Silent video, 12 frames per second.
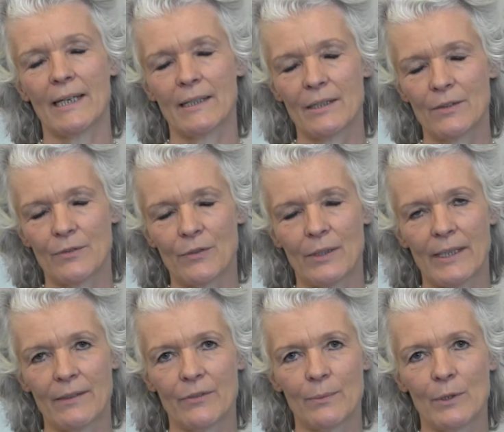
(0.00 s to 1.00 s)
and
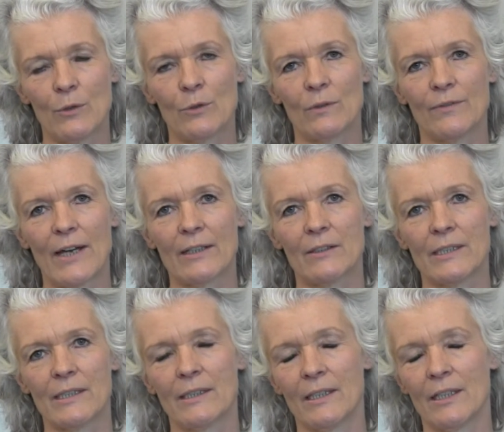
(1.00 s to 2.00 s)
from a local
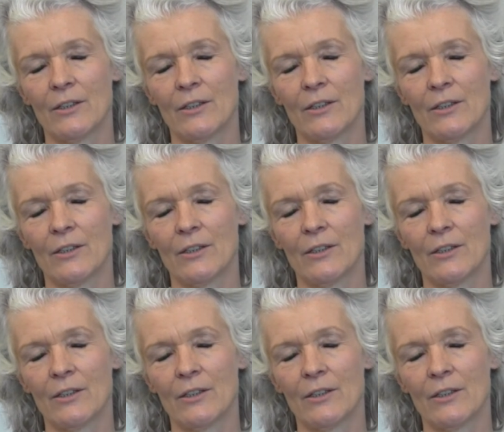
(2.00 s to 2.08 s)
faculty